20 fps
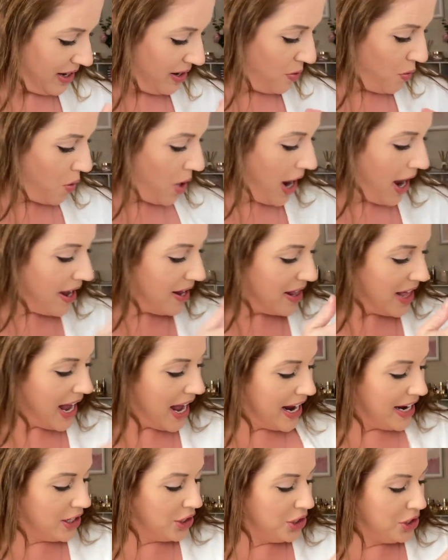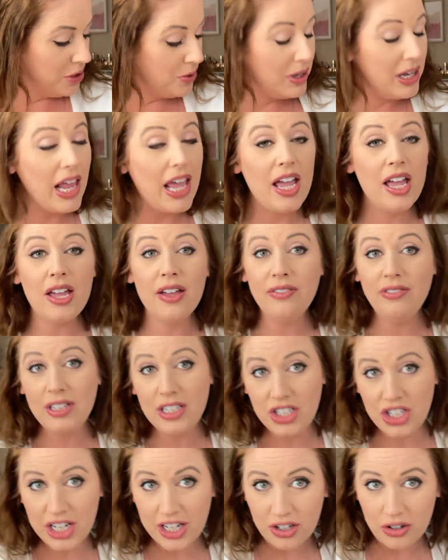and while I do love
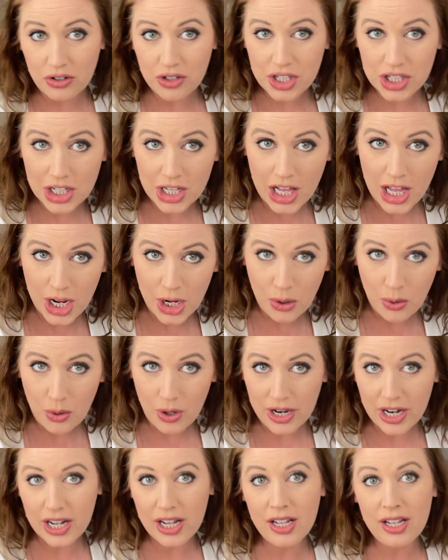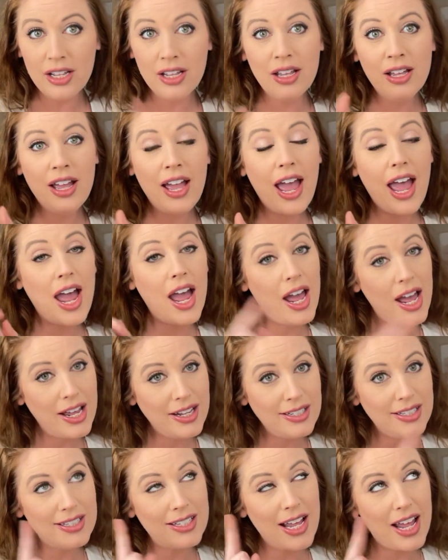the channel Sloan,
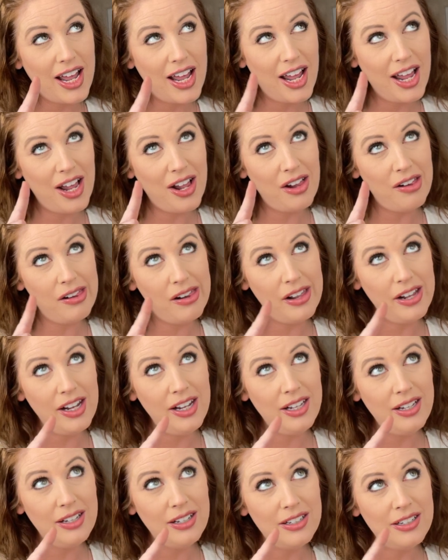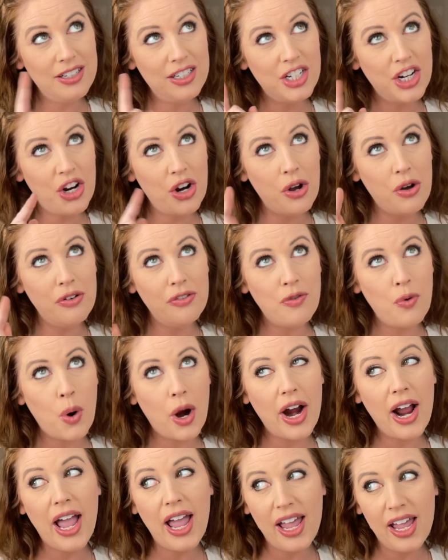
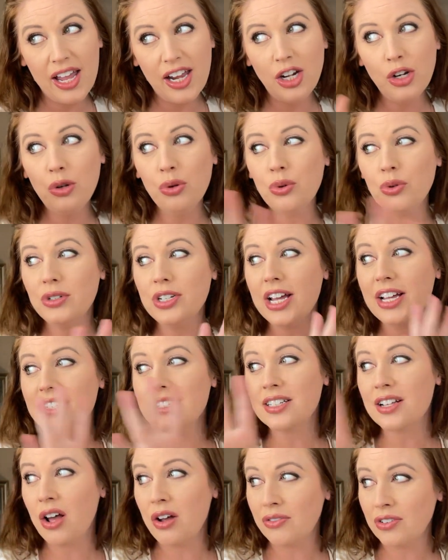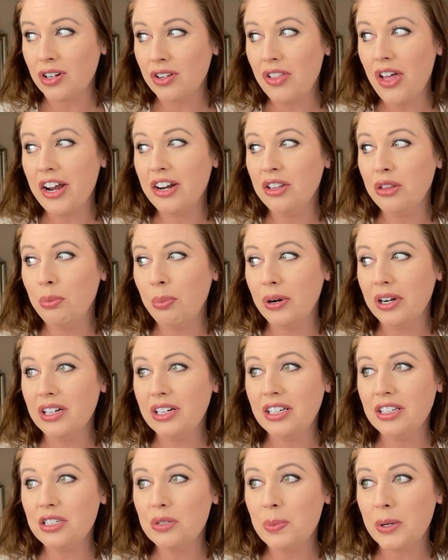SL04N, who does cover a lot of the
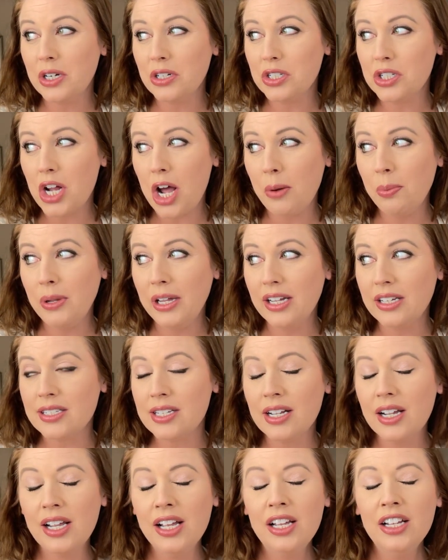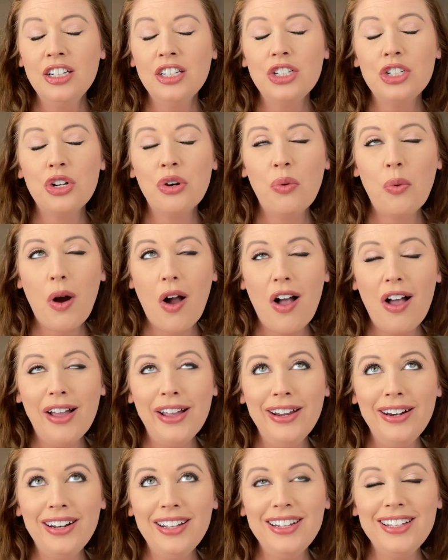Britney Spears topics,
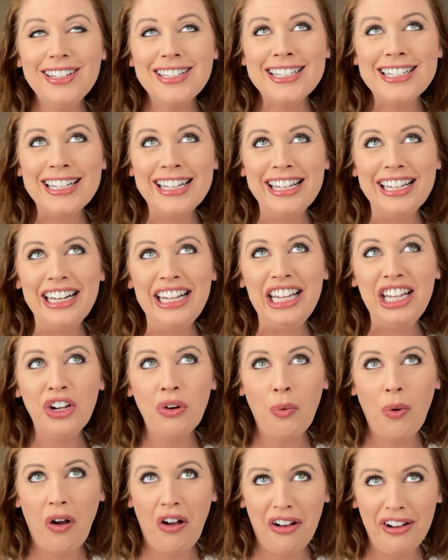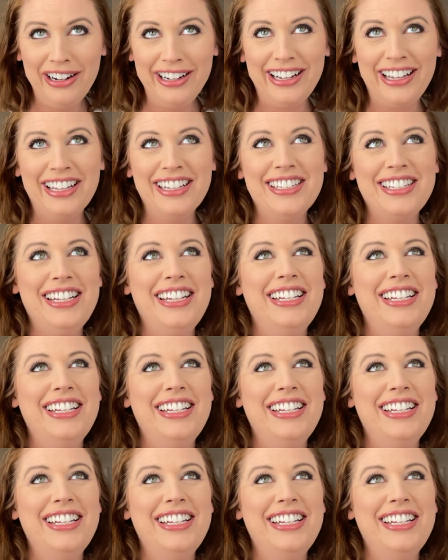Tehran is in Iran because